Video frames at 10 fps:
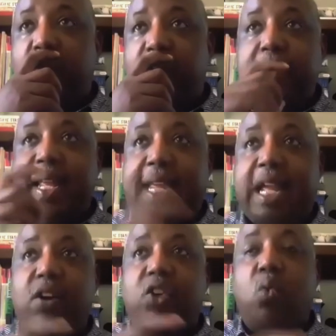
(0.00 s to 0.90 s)
where the main
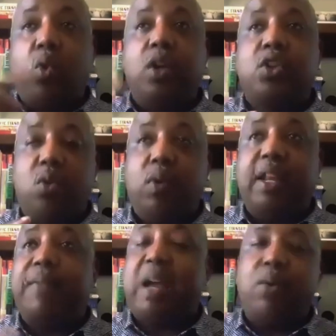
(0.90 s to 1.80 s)
character was
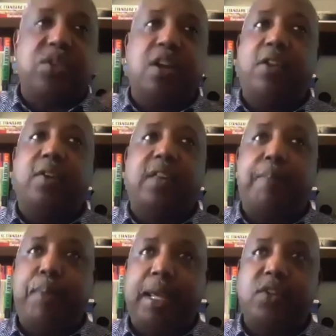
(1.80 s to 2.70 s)
20. That was another
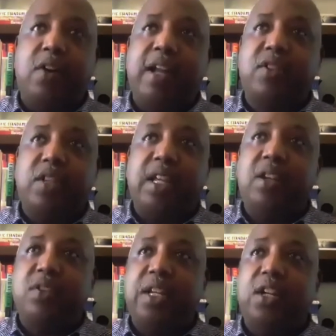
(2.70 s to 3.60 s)
thing. Pixar has a
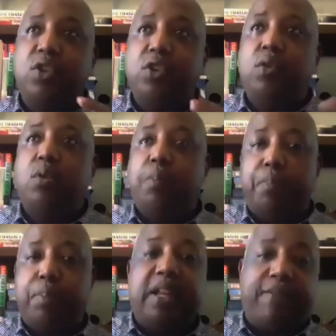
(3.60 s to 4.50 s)
tendency to do
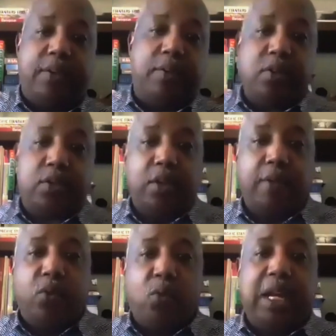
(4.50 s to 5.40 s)
buddy films
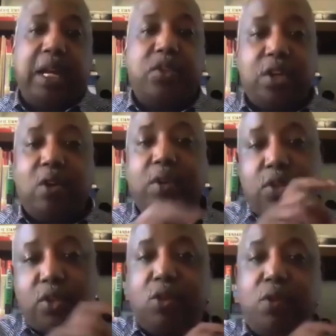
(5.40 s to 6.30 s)
where it's, you know,
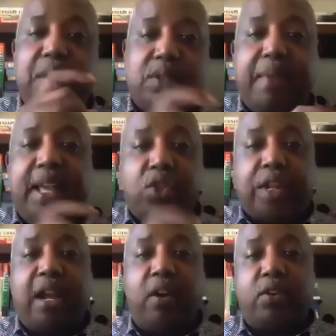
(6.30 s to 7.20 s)
it's two mismatched
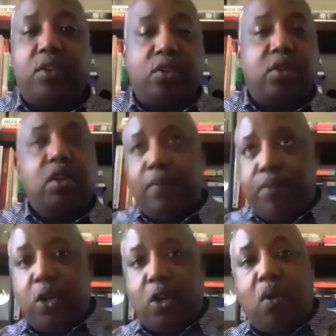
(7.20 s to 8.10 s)
characters,
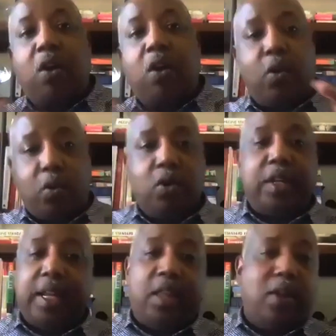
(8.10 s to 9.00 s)
you know, on the
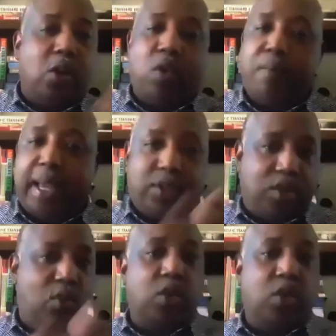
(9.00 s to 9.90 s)
road together, going back
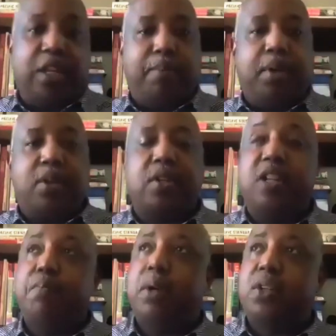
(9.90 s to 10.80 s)
to Woody and Buzz
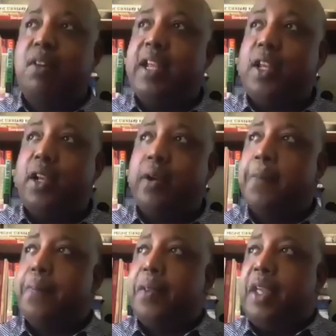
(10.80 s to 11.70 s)
Lightyear.
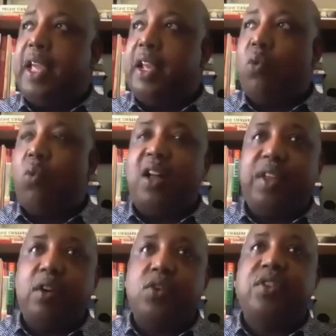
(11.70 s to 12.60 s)
And while
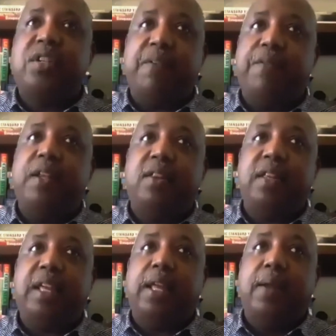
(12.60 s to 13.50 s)
there's
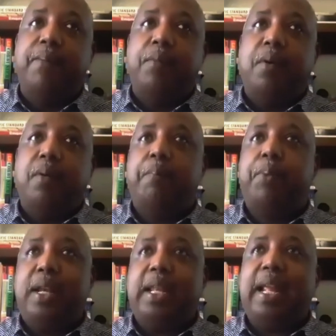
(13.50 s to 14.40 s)
definitely
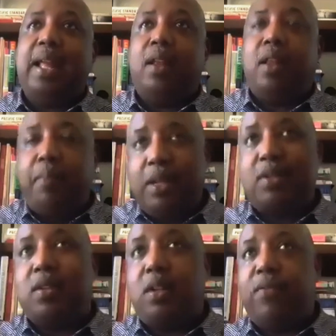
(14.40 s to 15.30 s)
buddy
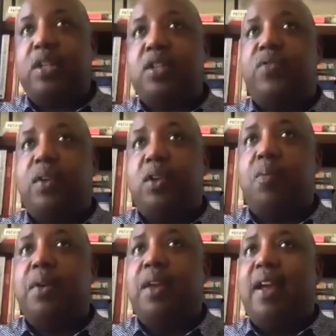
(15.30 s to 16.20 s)
elements of this
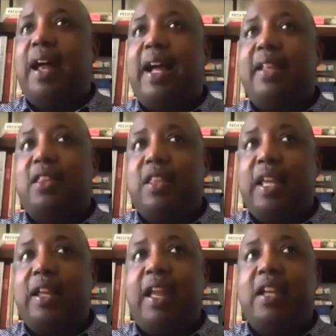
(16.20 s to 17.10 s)
film, I
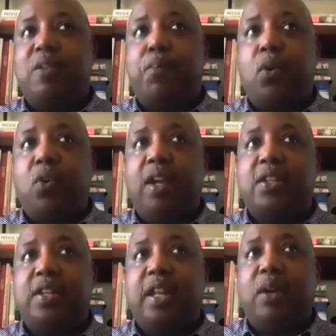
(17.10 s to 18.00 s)
think as it
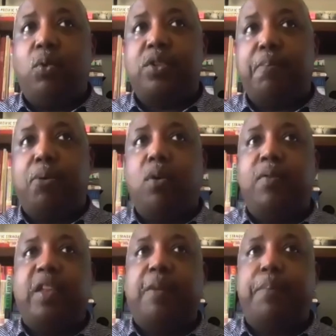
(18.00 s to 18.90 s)
progressed, it was
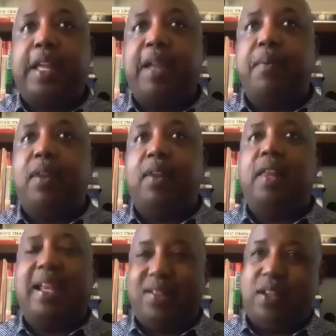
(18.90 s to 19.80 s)
important that it became
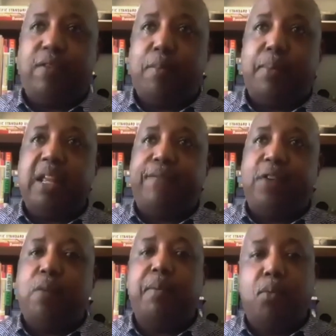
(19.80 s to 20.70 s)
less of a buddy
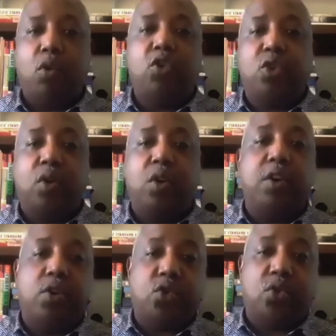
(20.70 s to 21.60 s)
film and more Joe
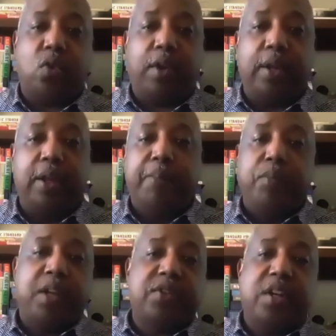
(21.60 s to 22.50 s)
Gardner's story.
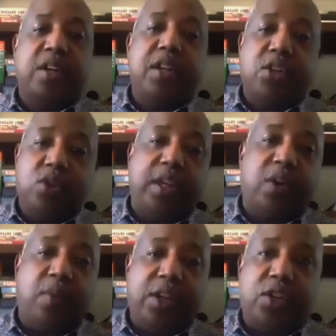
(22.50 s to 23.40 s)
Because in initial
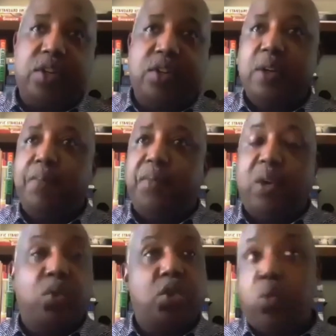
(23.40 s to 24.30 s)
iterations,
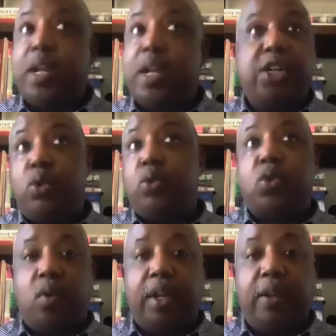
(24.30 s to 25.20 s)
it was 22's
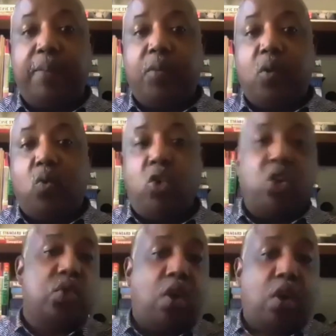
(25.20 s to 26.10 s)
story, where it
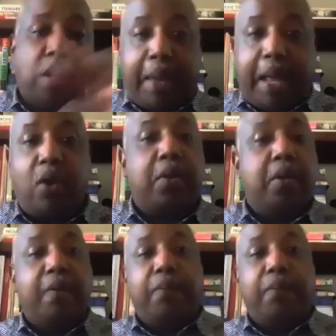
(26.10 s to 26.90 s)
was all about